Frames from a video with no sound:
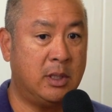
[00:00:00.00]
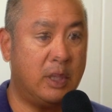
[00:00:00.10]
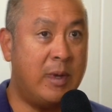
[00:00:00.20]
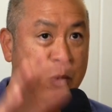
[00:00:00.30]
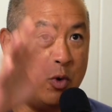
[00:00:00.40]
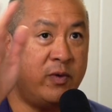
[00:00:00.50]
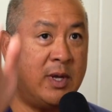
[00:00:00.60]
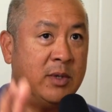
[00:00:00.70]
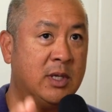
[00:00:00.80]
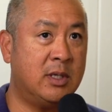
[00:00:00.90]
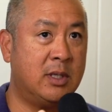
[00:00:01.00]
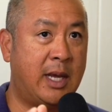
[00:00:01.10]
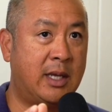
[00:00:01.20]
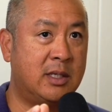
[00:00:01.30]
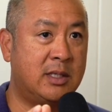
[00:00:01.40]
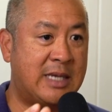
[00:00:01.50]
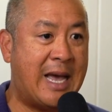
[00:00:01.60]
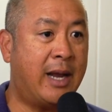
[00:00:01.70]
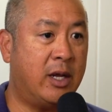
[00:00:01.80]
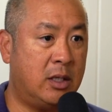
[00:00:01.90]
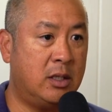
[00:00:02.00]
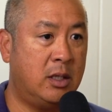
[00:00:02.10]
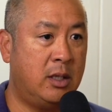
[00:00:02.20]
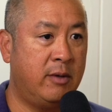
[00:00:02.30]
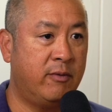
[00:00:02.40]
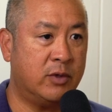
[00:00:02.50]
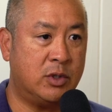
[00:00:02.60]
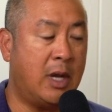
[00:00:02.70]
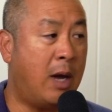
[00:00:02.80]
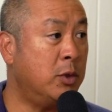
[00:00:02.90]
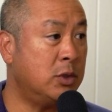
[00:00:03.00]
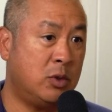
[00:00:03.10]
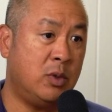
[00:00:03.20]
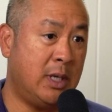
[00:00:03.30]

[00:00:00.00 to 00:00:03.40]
We moved him to like Seattle for almost 2